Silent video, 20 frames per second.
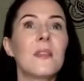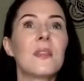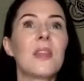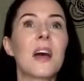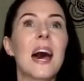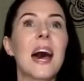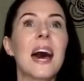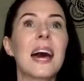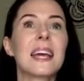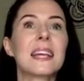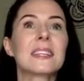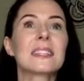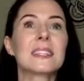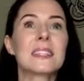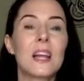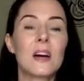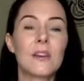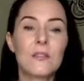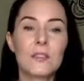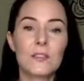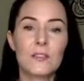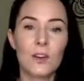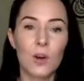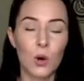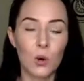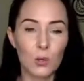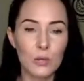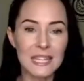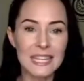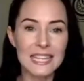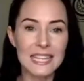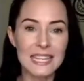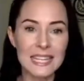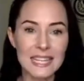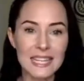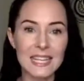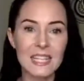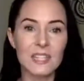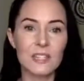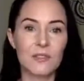the highest level of holy,
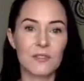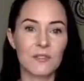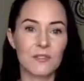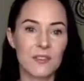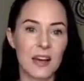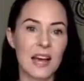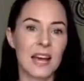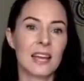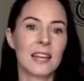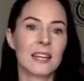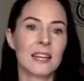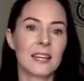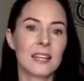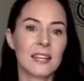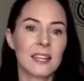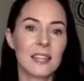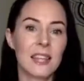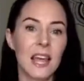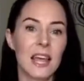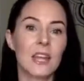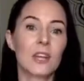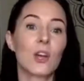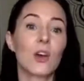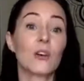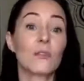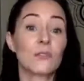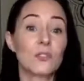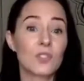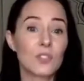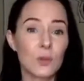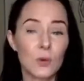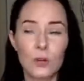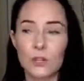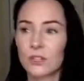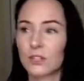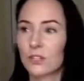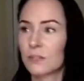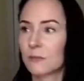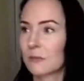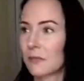healing, divine light of
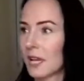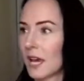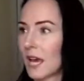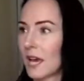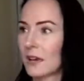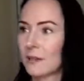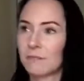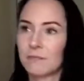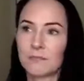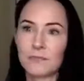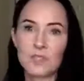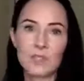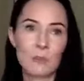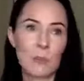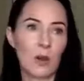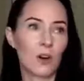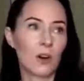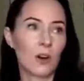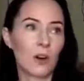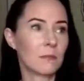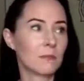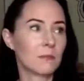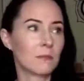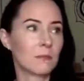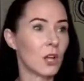source, God, spirit,